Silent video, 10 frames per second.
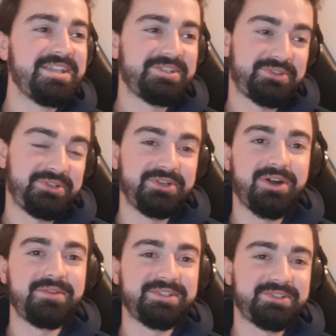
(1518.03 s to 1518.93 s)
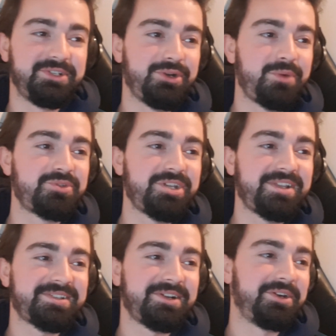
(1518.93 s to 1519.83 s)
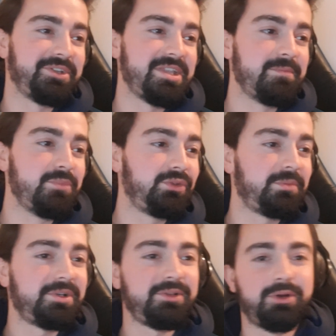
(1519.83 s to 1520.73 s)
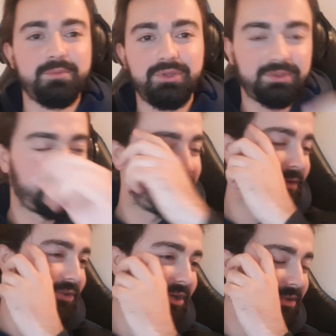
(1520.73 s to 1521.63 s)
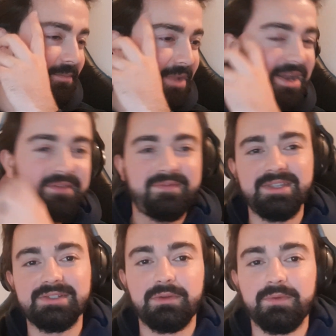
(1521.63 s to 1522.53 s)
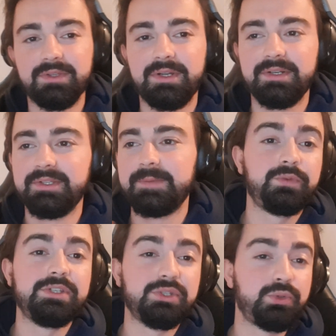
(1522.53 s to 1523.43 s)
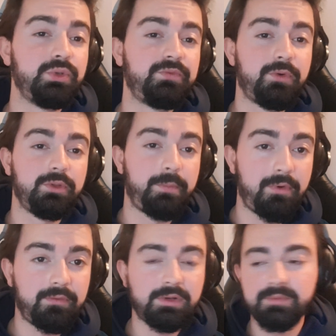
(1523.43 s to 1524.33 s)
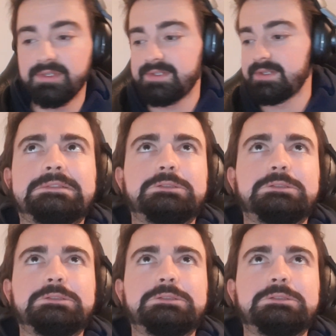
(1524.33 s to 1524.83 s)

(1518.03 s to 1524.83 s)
string objects, are they immutable or mutable, what are the benefits, or is it good for the performance?